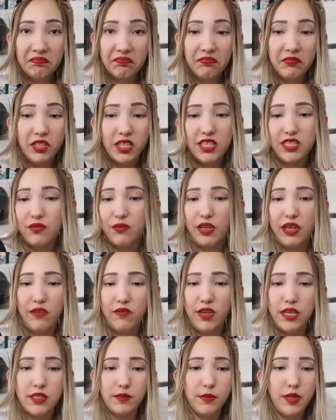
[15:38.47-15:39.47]
Doesn't really
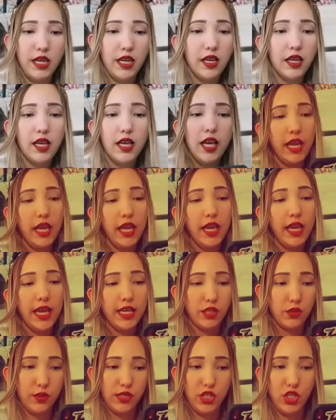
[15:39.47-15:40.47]
faze me. Okay,
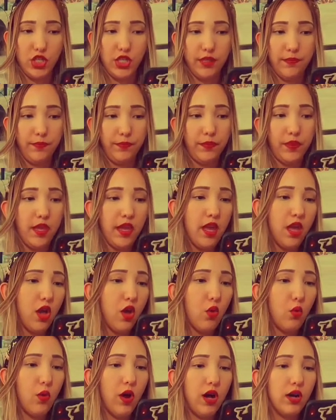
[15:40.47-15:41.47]
next question.
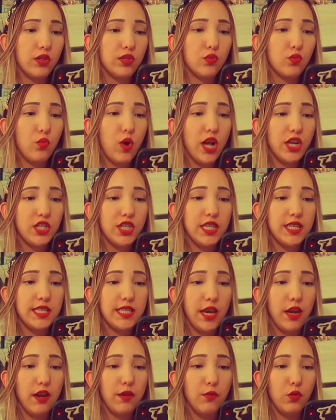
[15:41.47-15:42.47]
Whilst watching
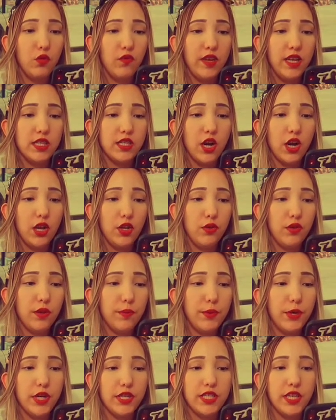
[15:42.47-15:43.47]
scary movies, are you the
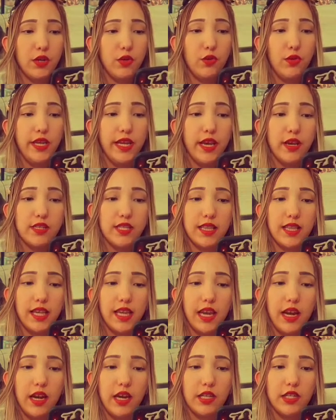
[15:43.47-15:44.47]
person who yells at the
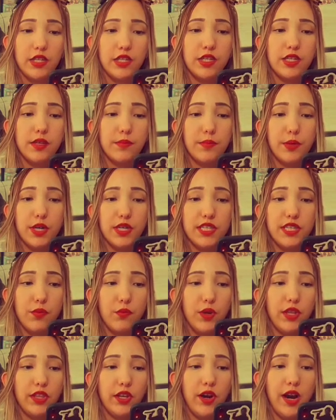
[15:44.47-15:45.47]
characters, the person
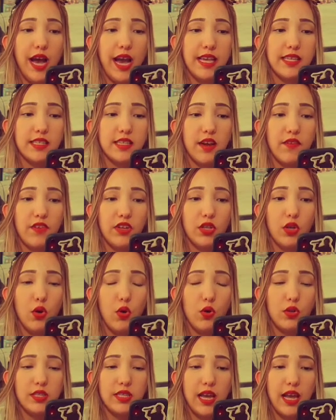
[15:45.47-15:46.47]
with their eyes covered the
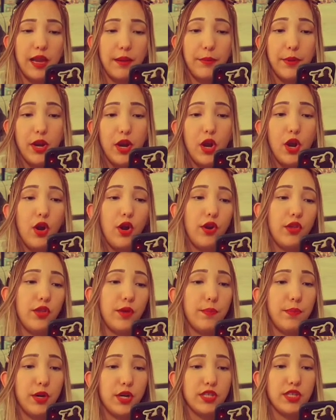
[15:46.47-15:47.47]
whole time, or
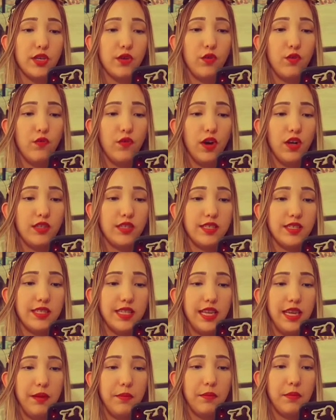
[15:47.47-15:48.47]
the person who falls
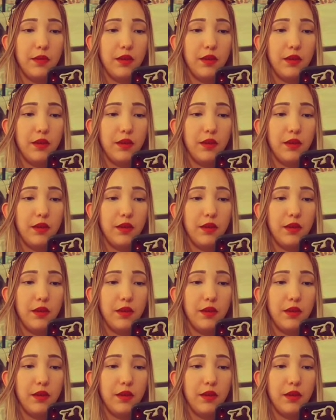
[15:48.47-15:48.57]
asleep?